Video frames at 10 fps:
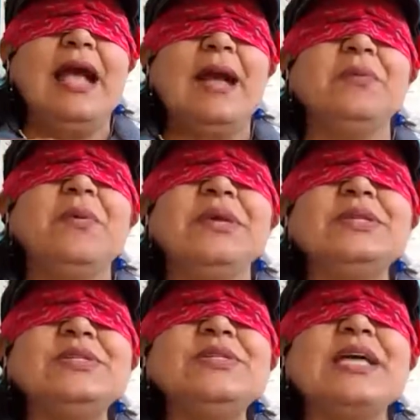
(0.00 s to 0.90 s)
I'm
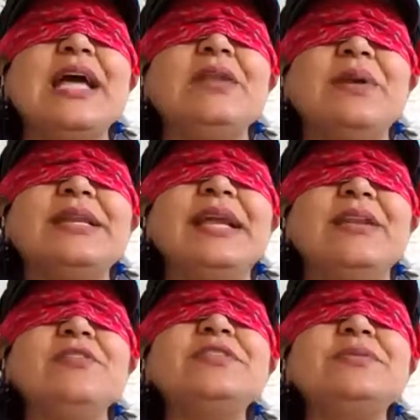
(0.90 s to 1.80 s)
going to tell what
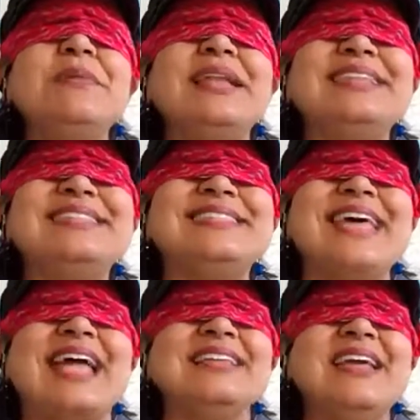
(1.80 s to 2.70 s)
kind of smell is
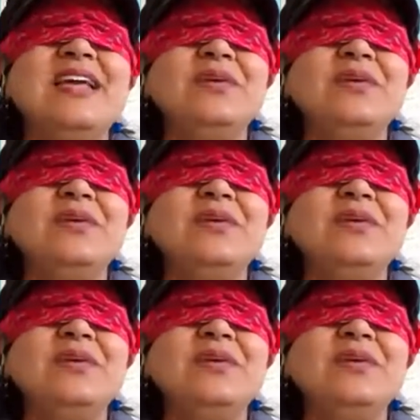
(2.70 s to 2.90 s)
that.